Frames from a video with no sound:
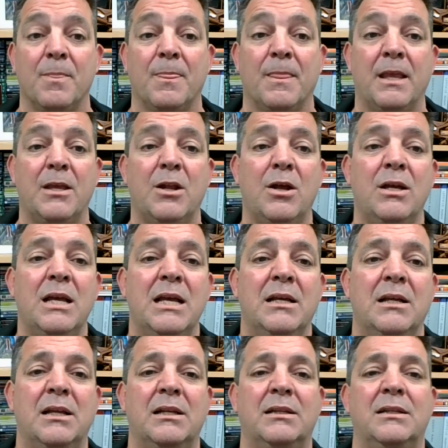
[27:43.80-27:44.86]
You know,
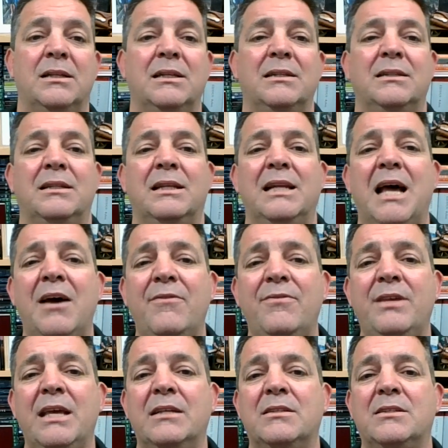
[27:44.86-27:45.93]
love
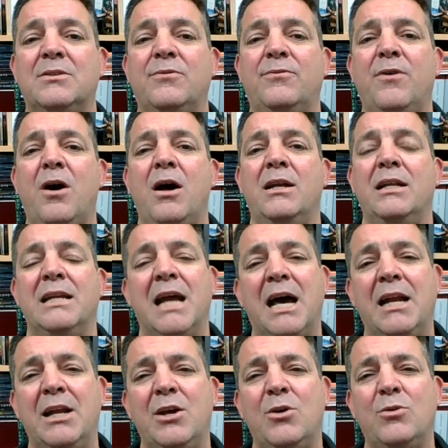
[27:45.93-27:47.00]
gets defined in
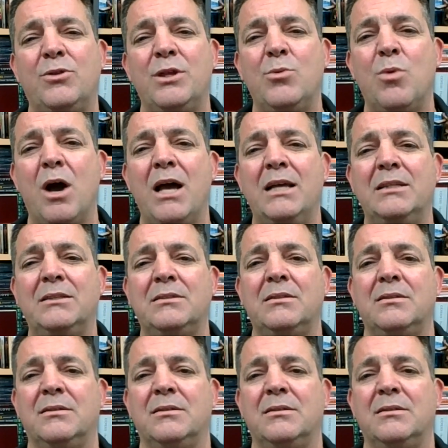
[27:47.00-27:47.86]
unhealthy ways.